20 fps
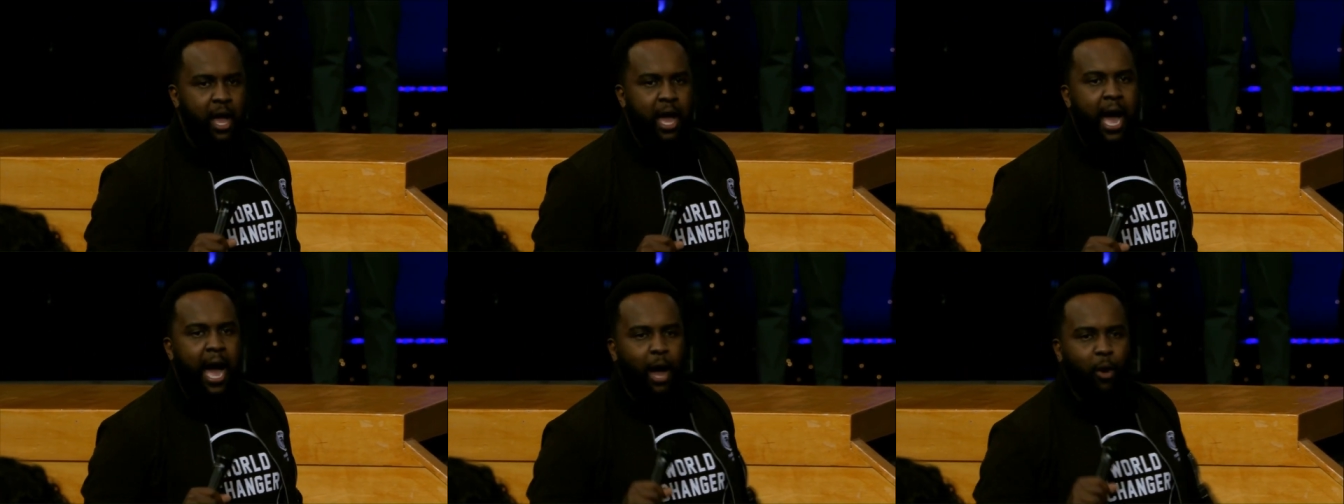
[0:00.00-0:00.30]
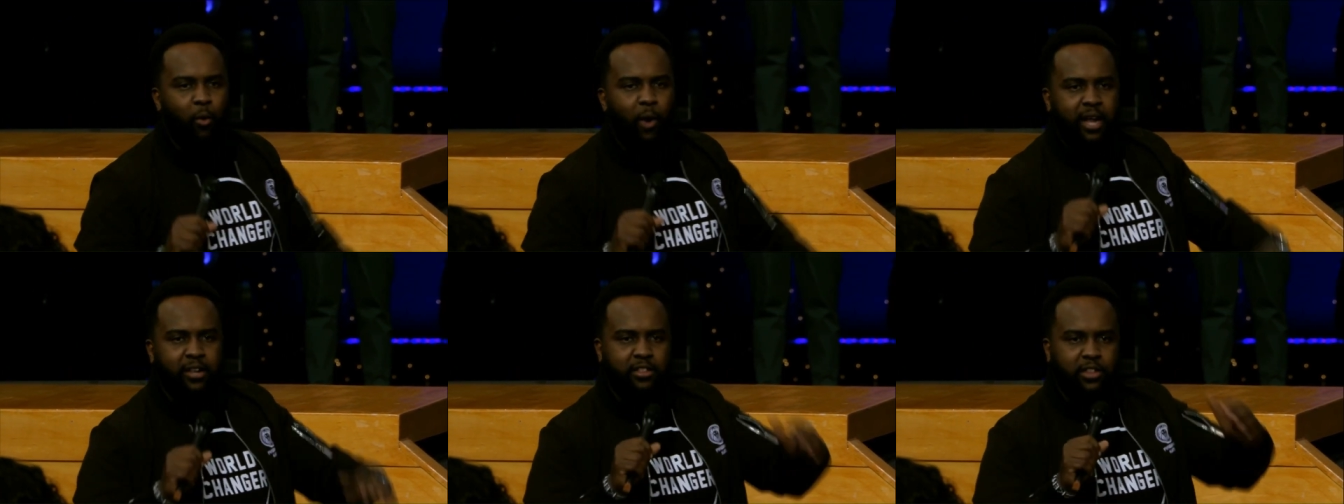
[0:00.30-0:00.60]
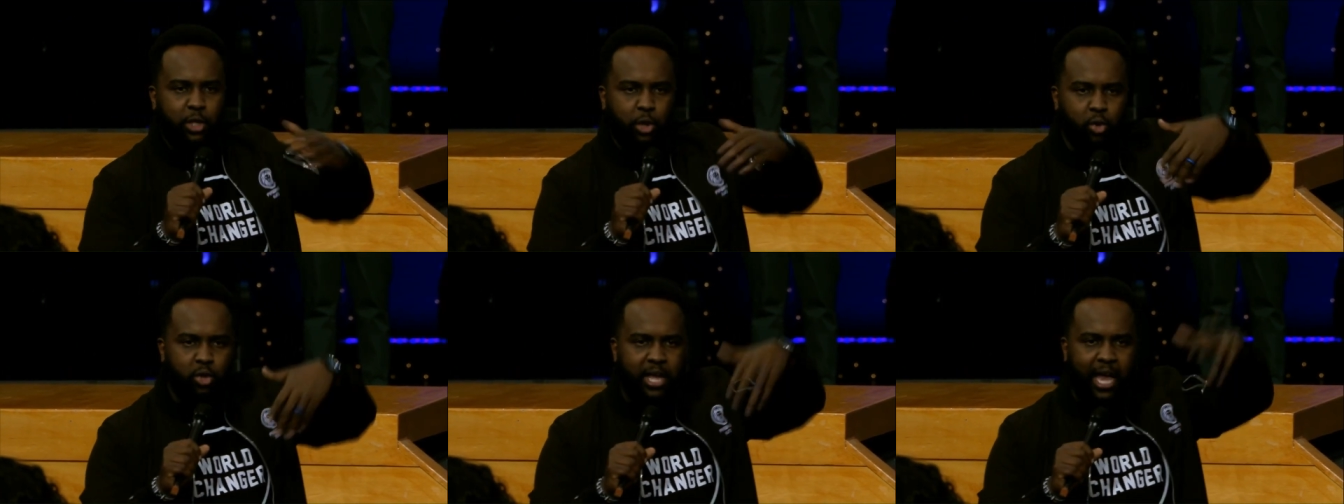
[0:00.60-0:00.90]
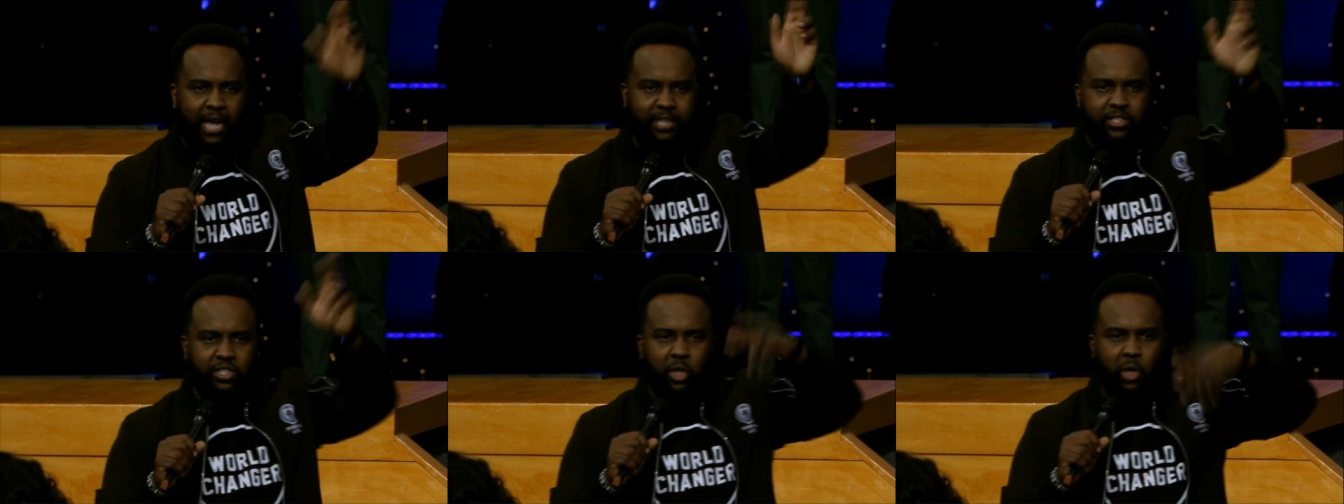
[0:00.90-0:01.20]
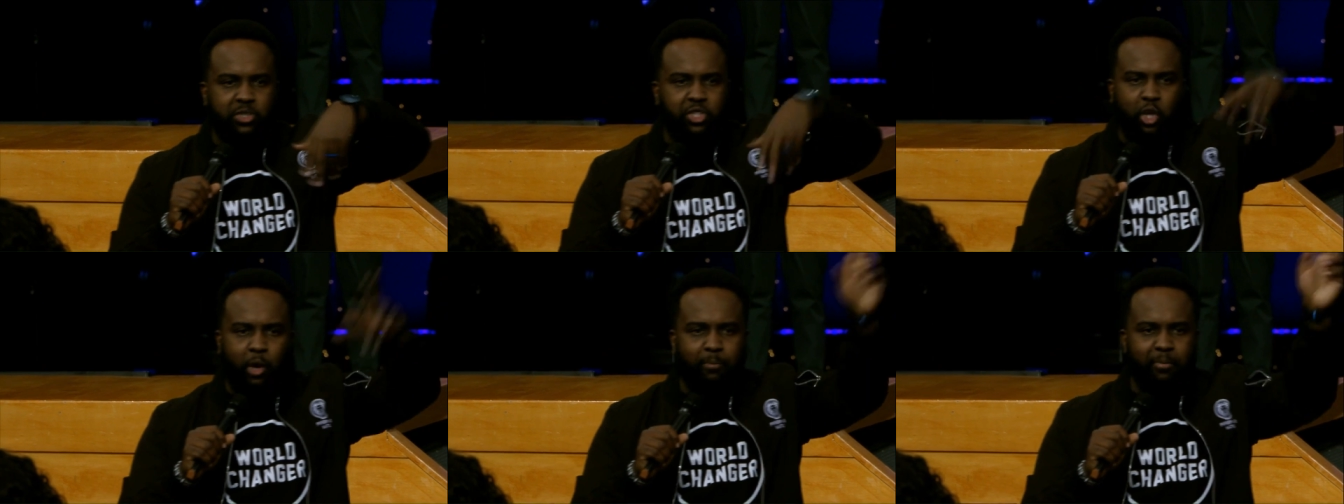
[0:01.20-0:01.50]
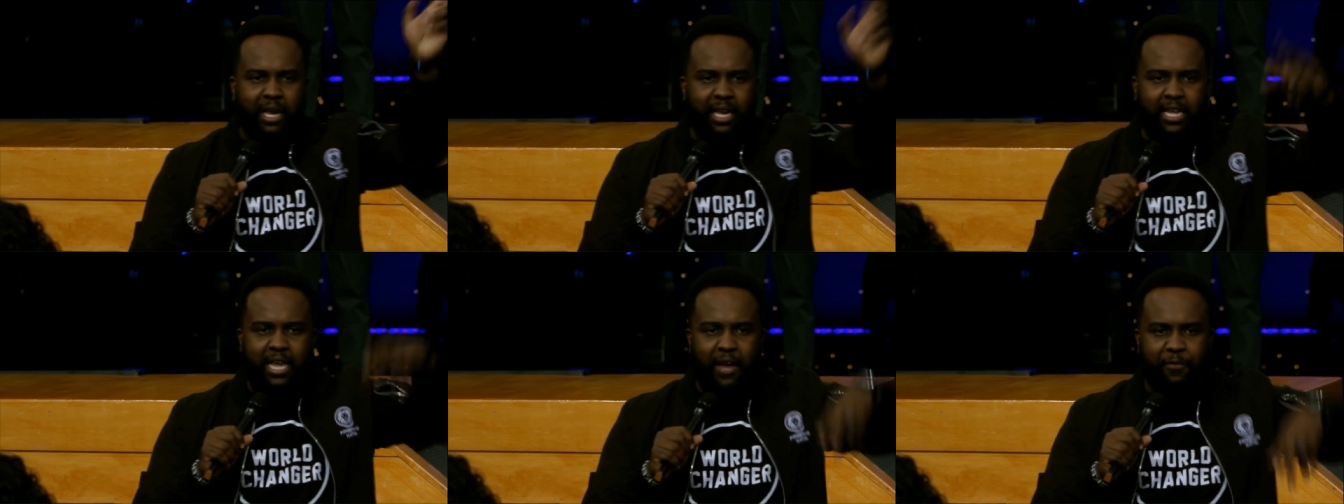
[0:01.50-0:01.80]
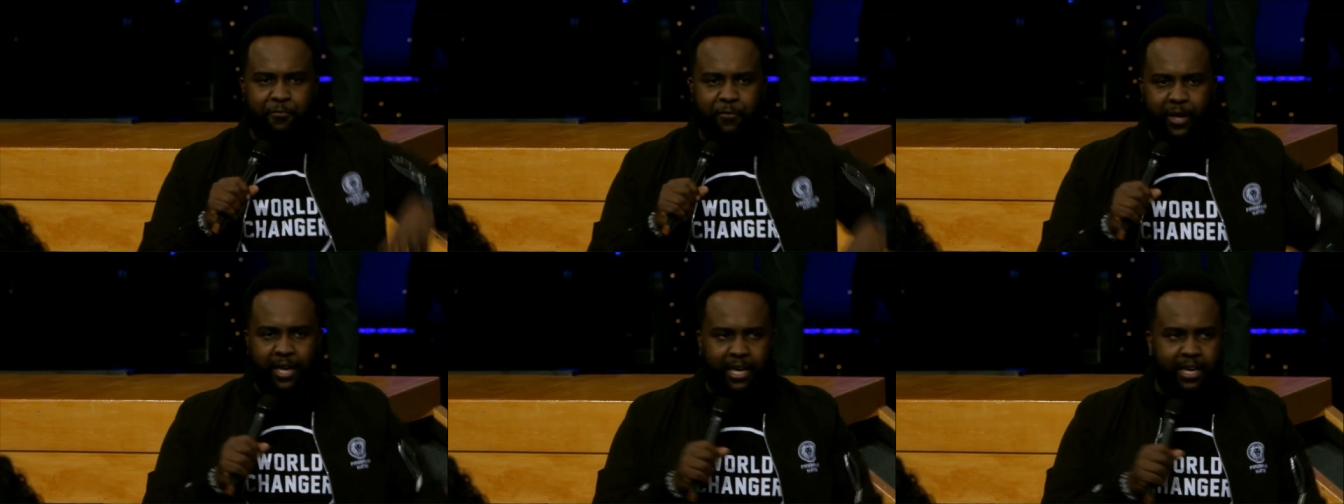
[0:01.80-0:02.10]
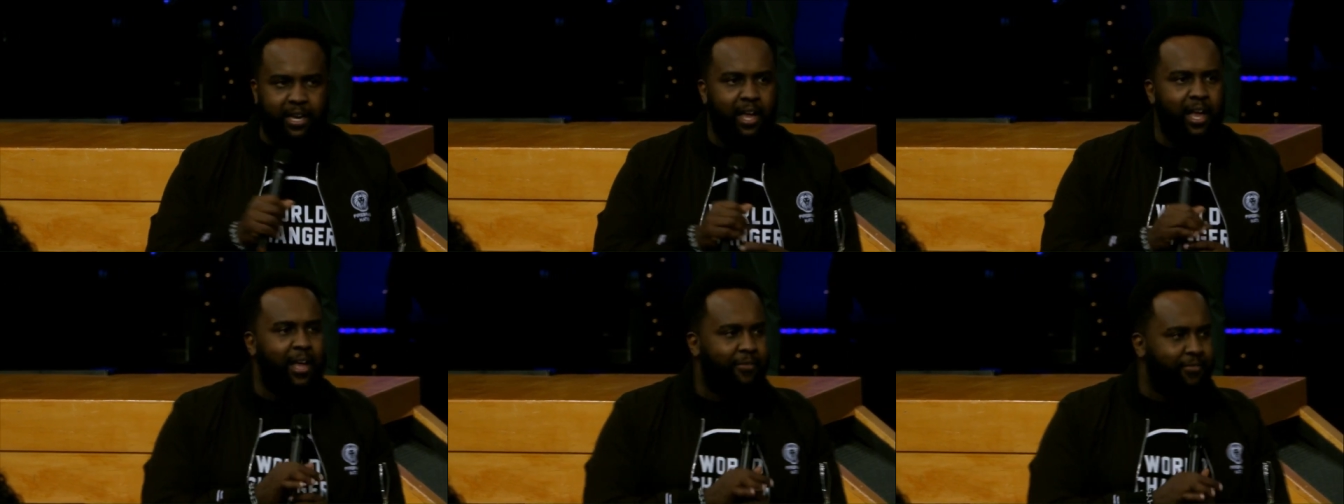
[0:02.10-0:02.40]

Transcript: I went through their social media feed.